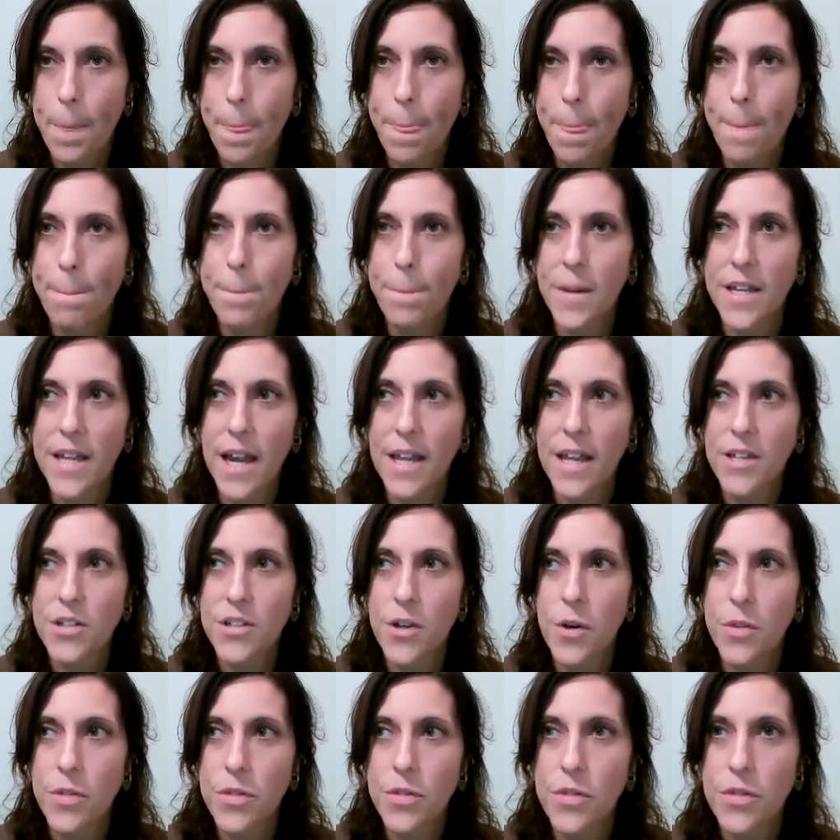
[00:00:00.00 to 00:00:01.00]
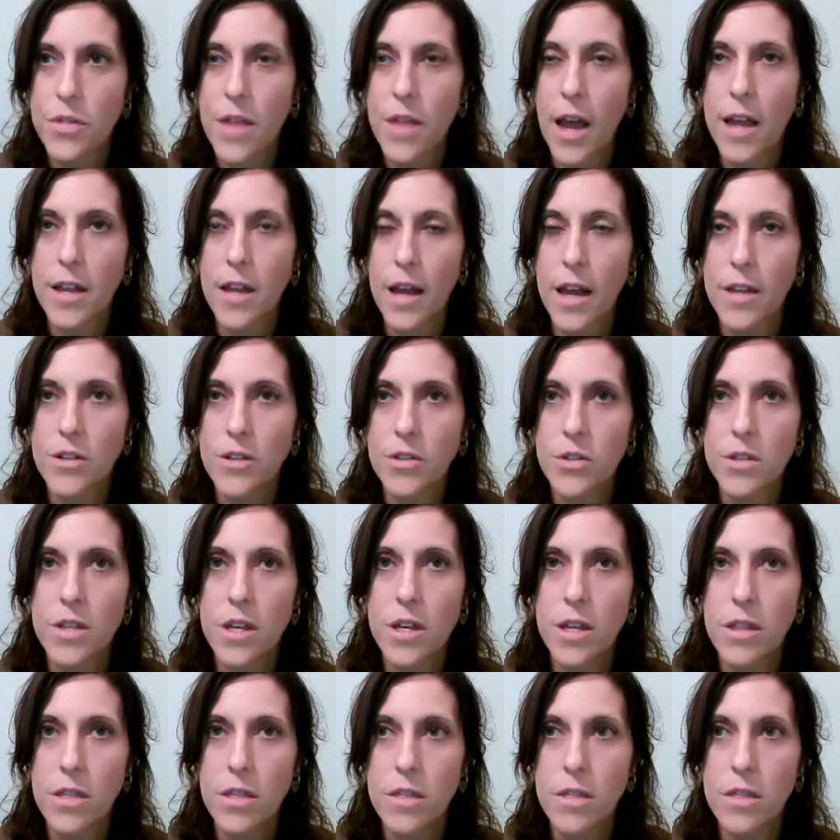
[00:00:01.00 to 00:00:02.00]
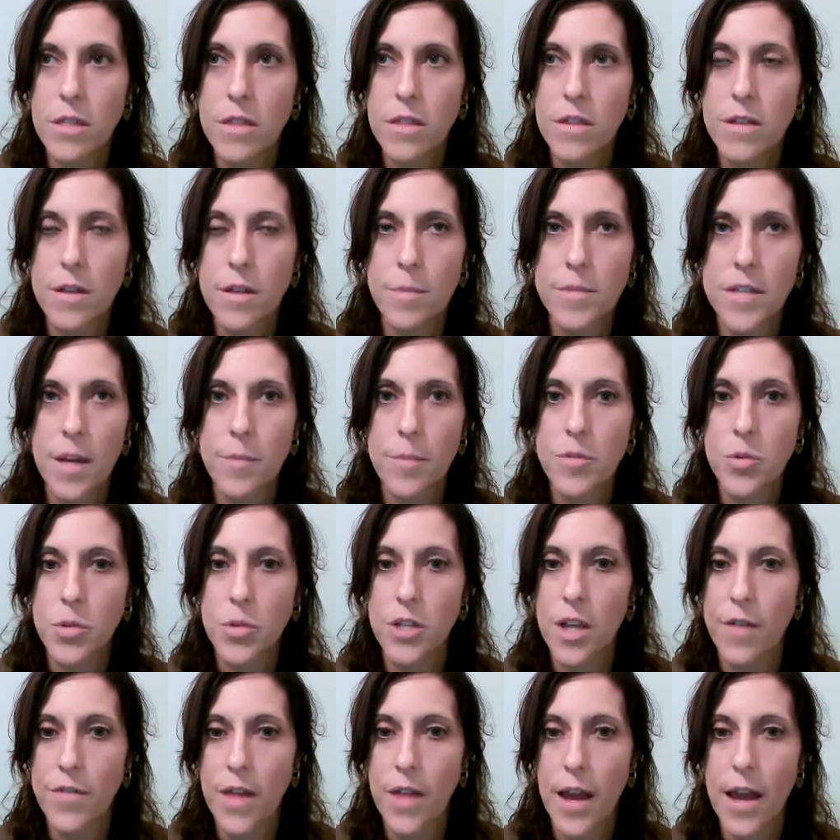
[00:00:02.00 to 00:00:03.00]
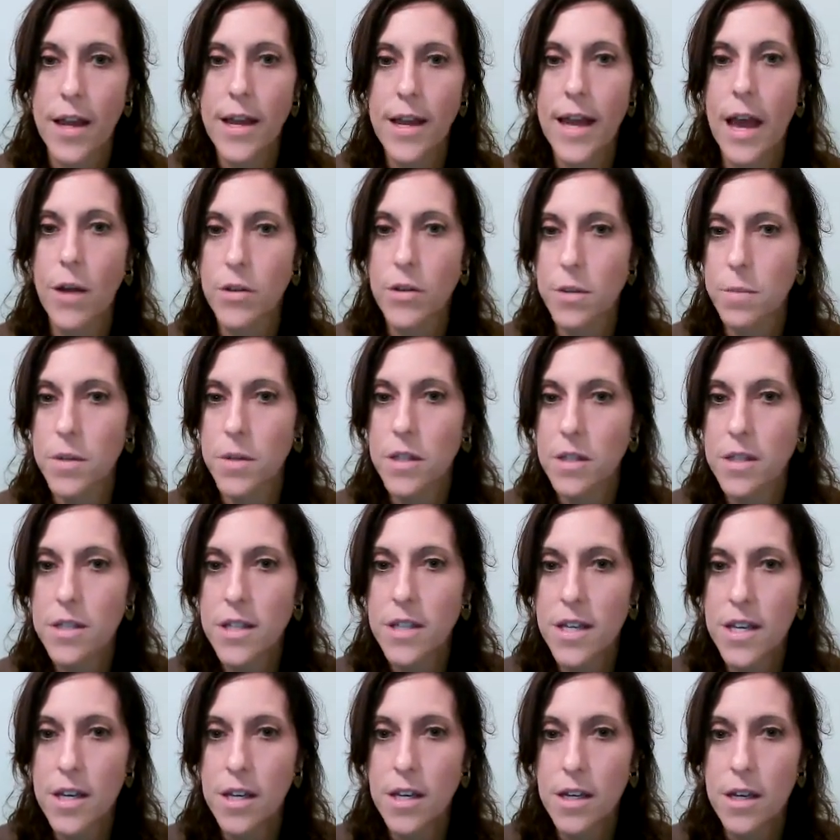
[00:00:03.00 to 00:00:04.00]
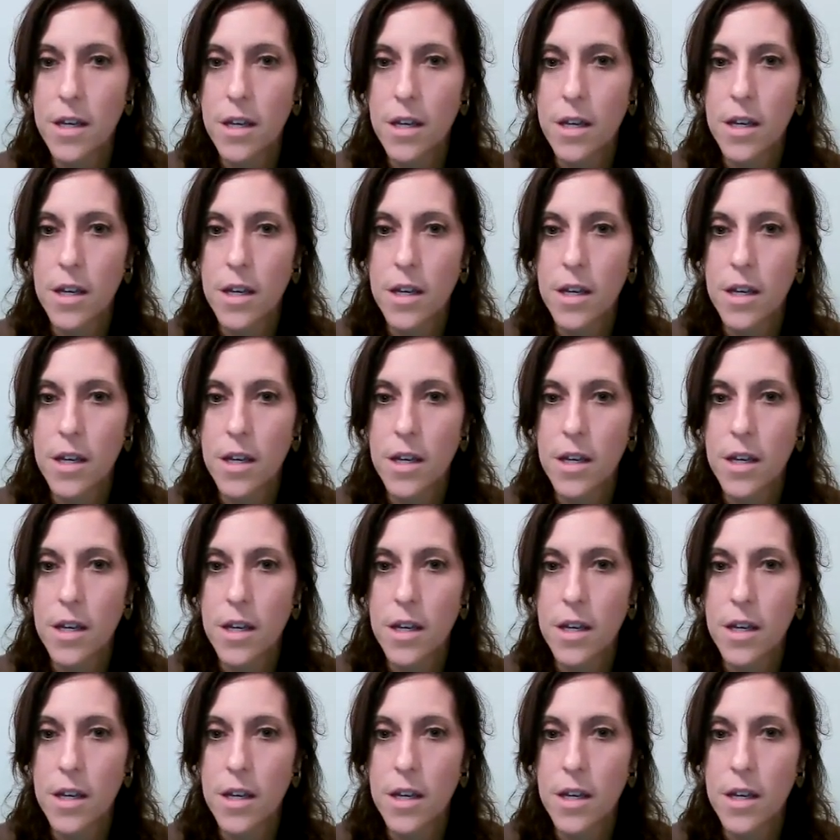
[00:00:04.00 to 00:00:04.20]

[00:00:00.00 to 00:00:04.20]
but I do think sometimes when you have that accountability,